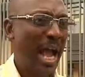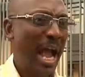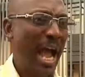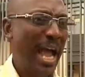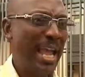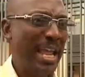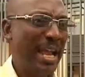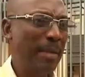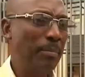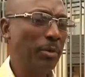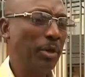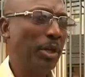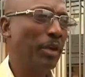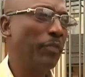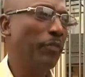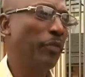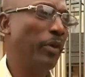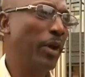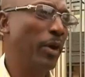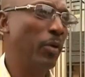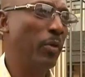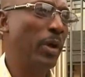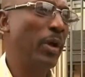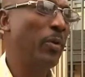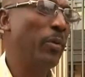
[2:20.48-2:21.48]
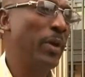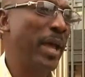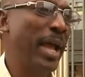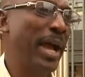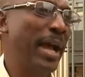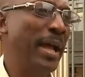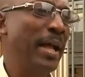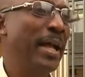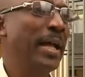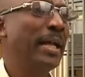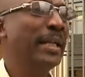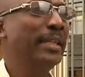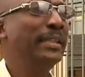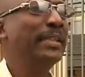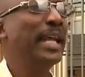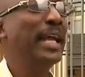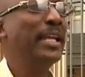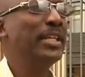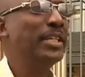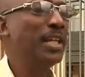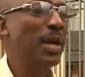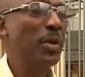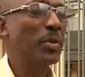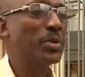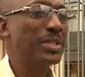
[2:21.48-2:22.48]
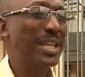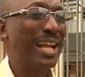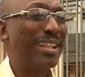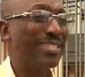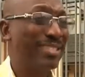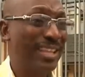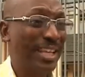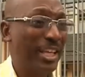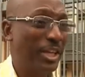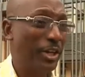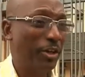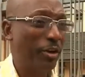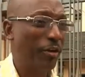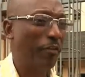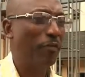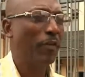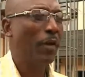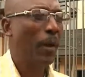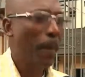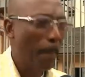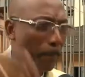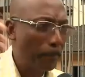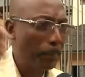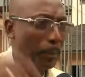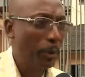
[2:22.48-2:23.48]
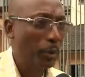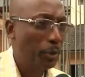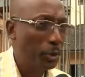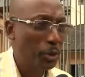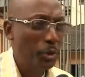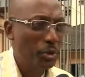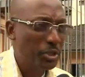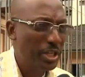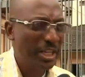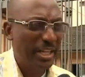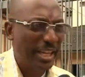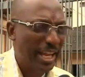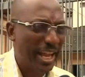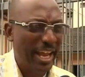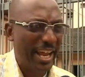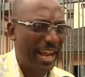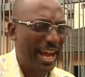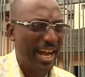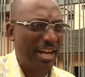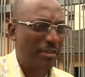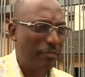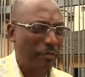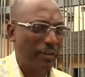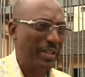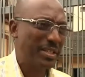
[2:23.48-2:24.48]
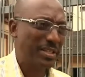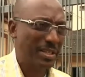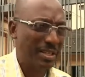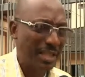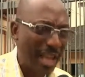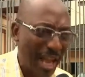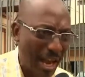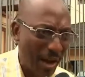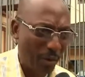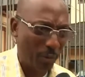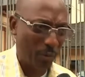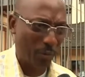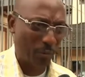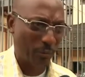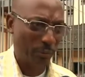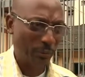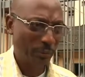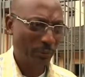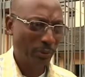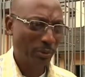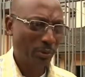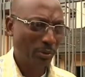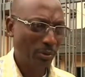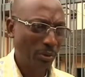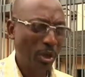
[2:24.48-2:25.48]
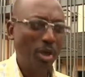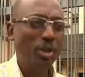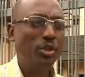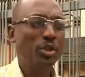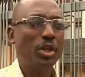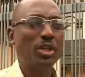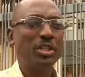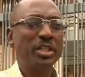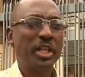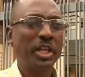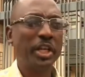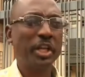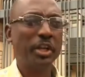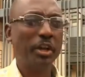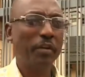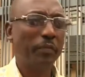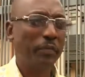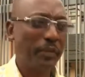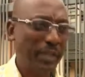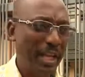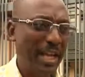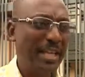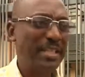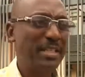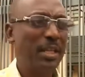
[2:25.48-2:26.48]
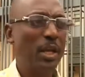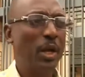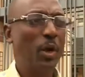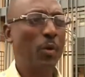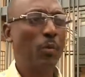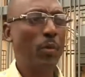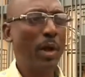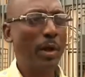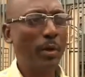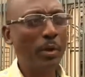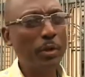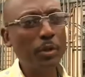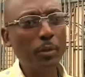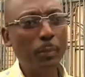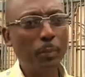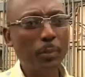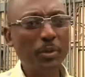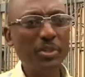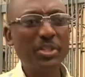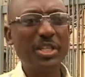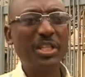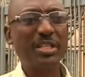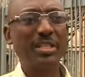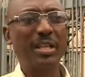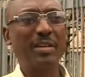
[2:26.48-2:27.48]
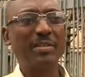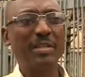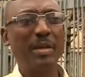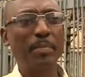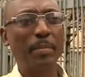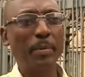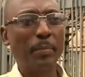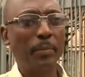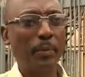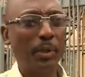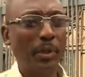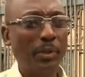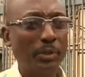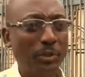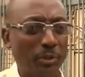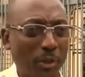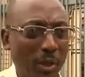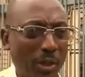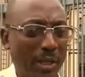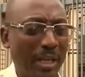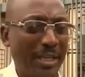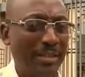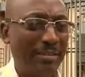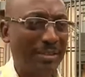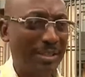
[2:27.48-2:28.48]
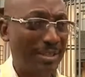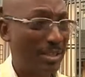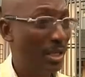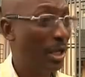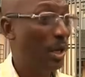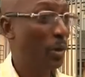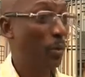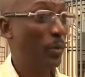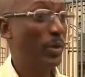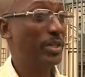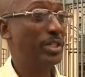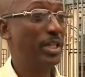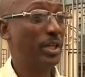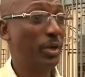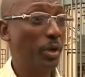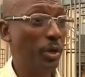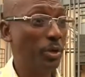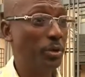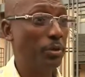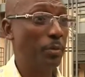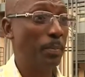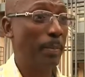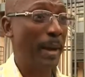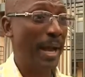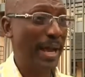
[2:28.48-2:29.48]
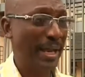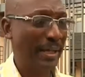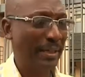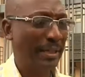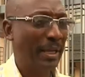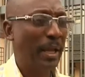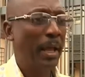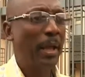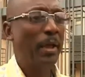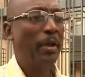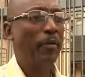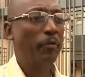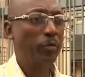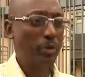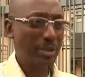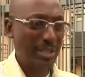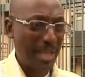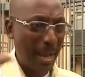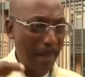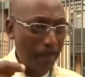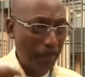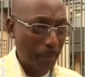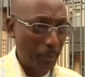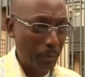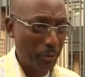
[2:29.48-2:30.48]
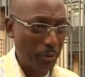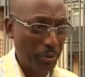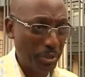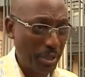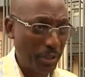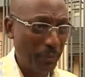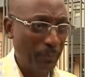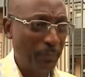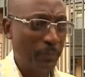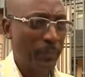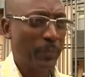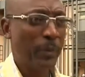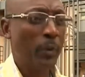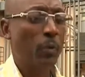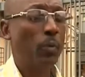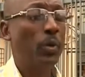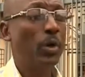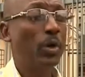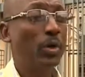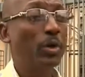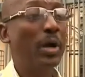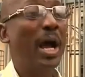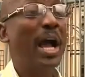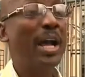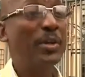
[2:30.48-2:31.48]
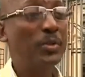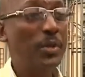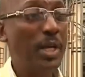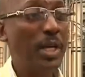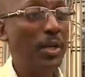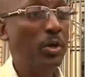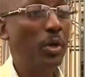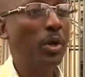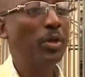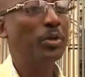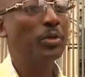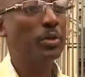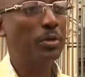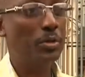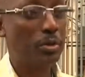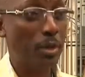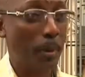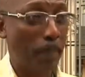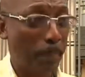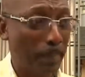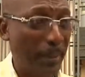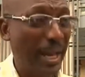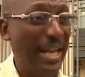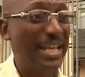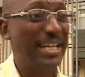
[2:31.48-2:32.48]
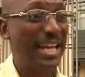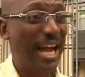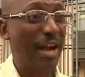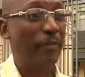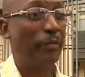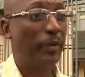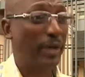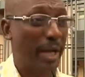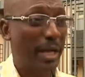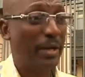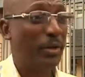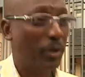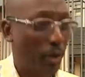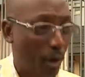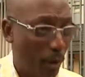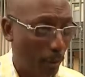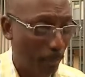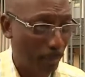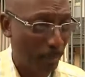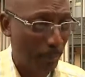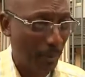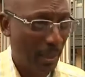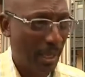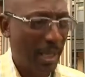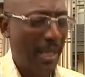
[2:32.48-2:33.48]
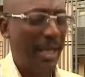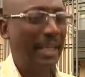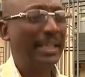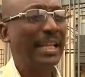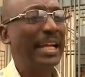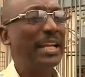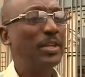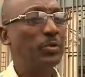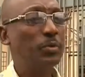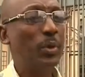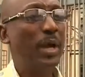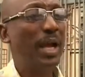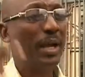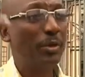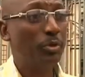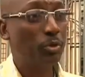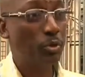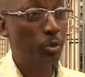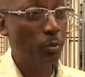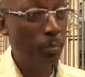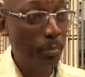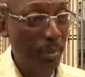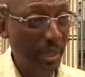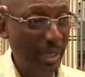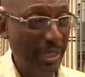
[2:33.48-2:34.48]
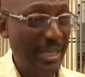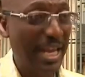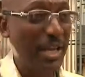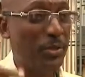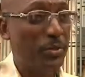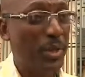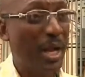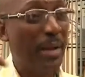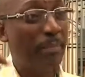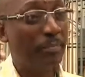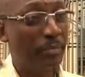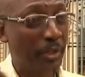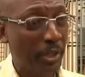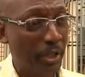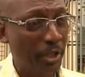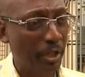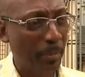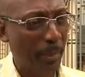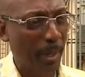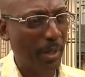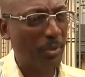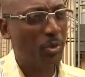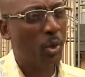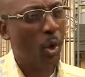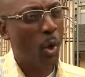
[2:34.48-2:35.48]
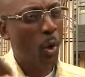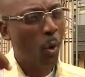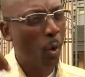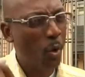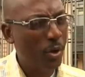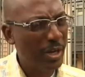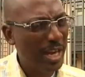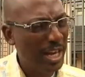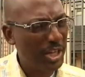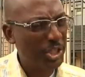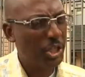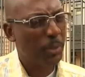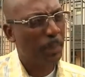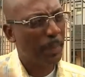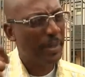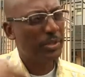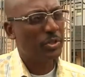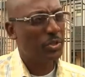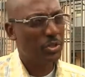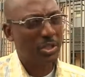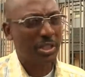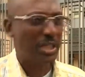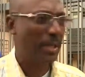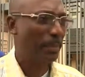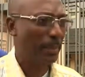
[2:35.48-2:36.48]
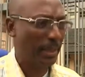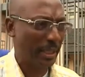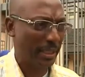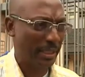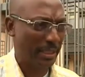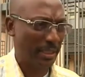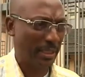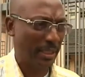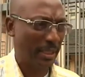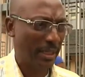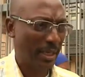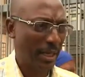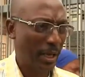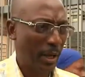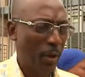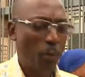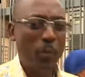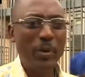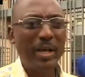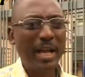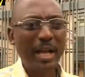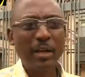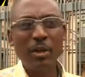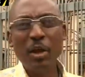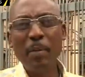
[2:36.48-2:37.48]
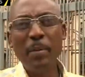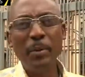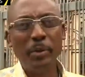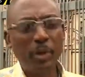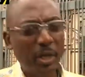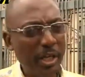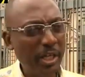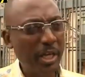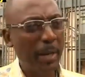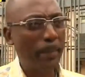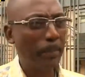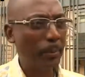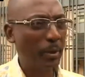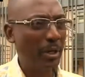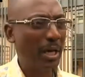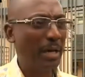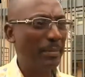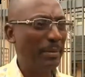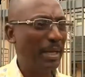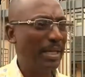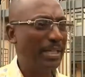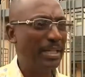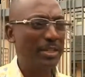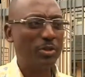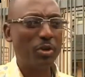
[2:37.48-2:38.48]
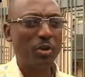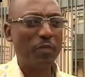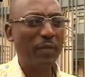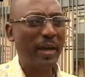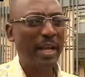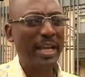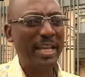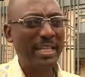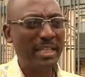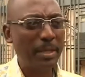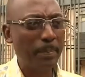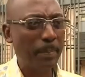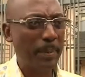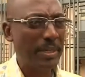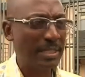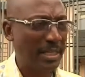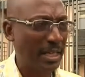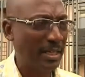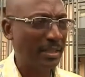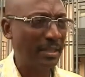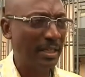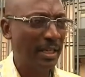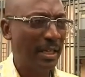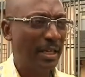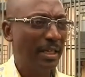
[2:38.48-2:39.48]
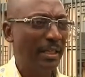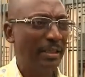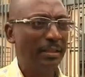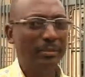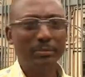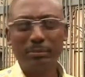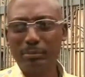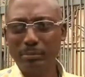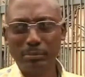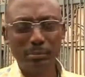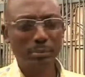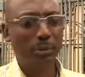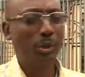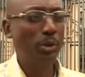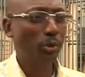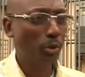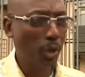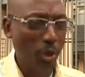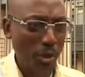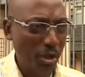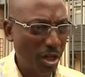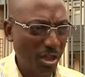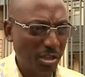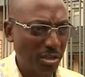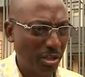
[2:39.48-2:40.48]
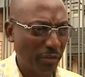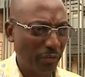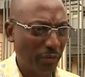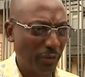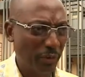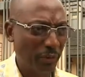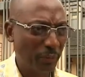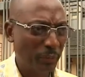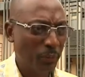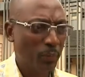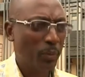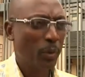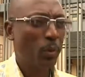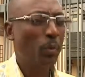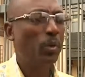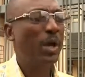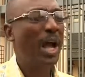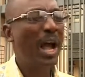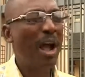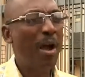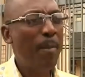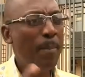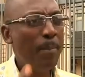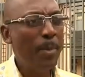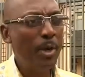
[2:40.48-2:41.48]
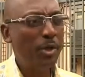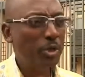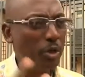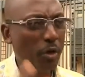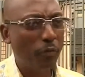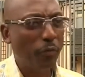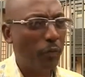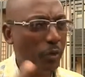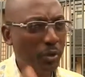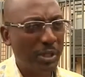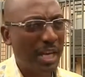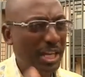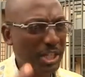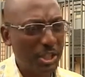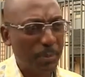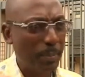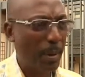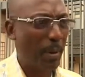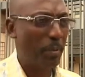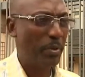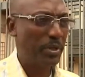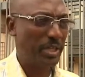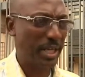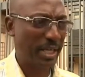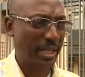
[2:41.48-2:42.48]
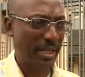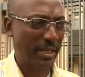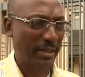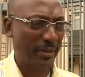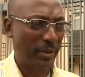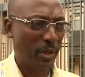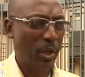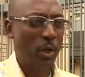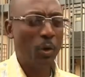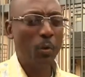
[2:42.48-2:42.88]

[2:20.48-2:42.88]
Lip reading: I am looking for a way where Nigeria will start thinking of producing ARVs now. Not just thinking of, yes, we are going to put 6,000 people on drug and rest, we're still going to buy. And if we start producing, we're actually going to supply the African hub. And that is where, to me, that is where I'm thinking about ownership and sustainability. We cannot be running a program that is over 80% donor-driven. How much of ownership are we taking?